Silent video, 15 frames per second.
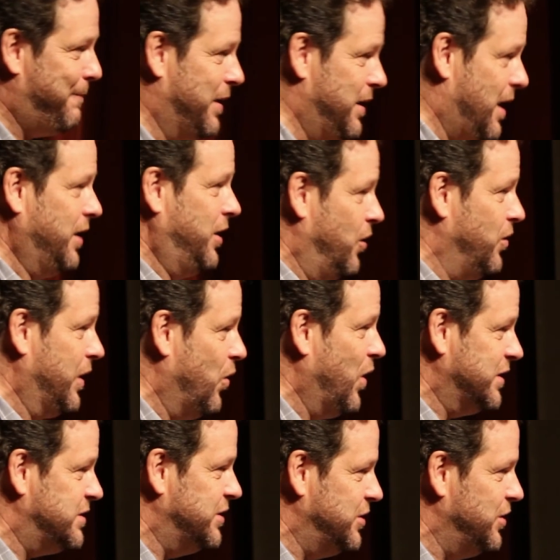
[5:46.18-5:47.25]
up and not knowing
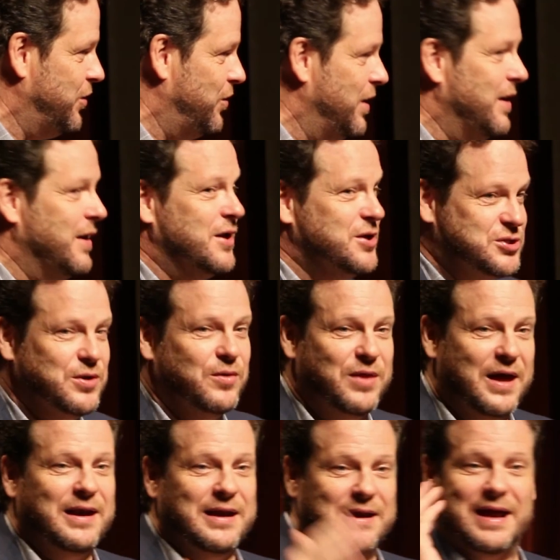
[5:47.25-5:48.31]
what to do. So
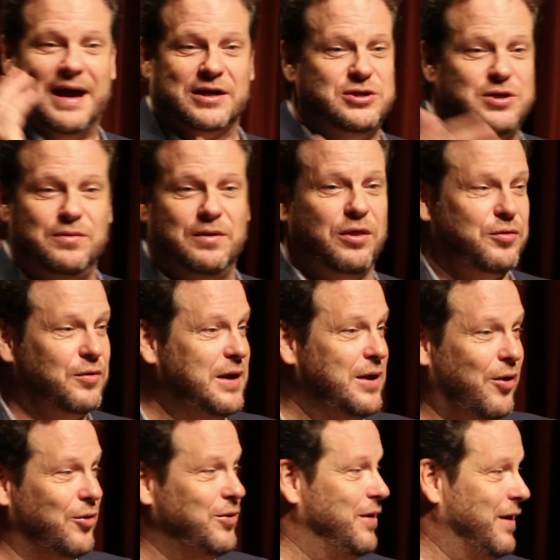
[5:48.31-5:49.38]
that in Act Two and
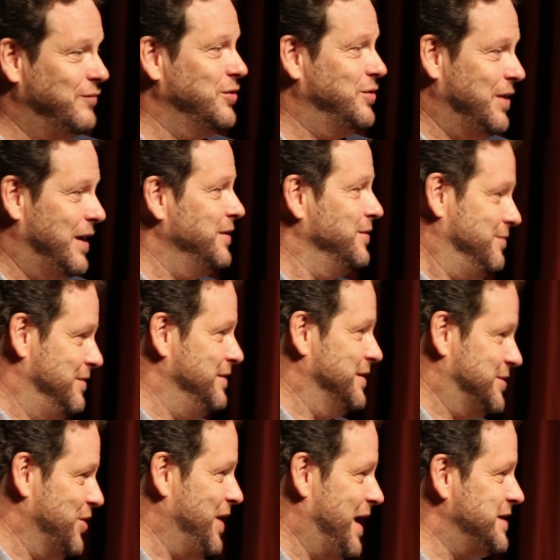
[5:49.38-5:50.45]
Three, all you have to do. And
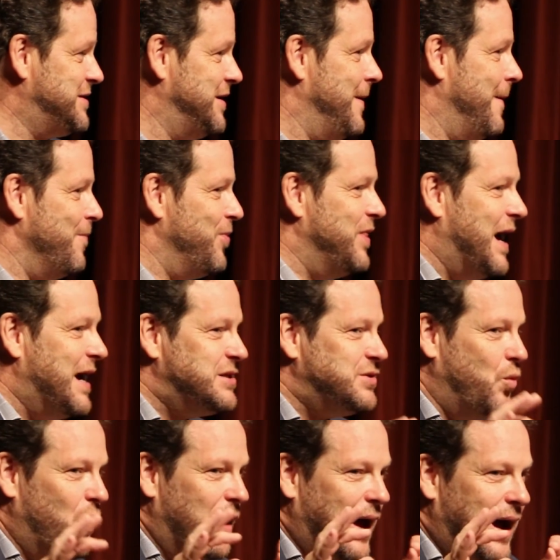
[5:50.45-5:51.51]
so that's,
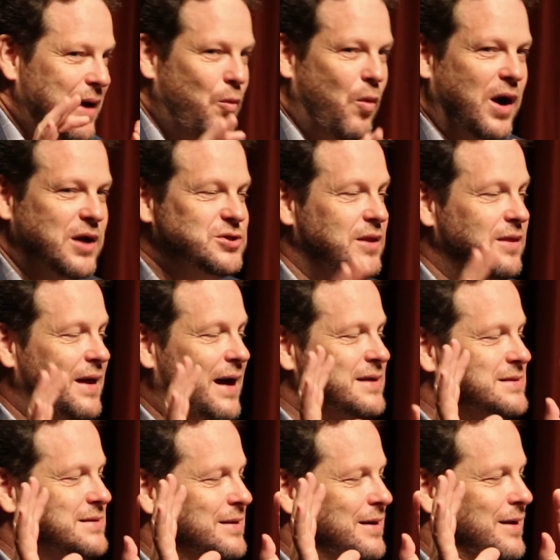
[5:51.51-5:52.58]
that's when I watch it,
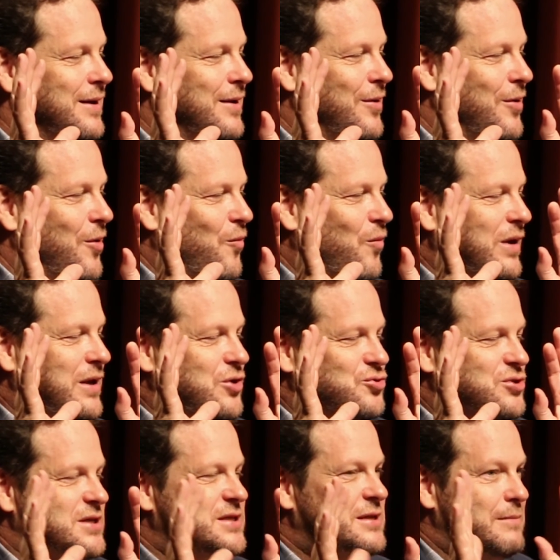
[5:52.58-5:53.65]
that's when
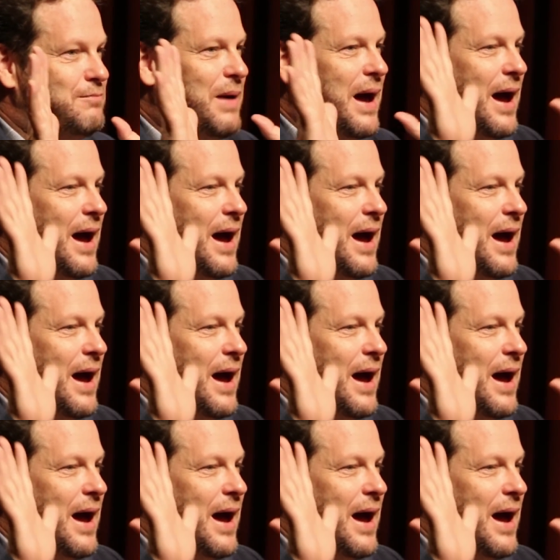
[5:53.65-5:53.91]
you just sit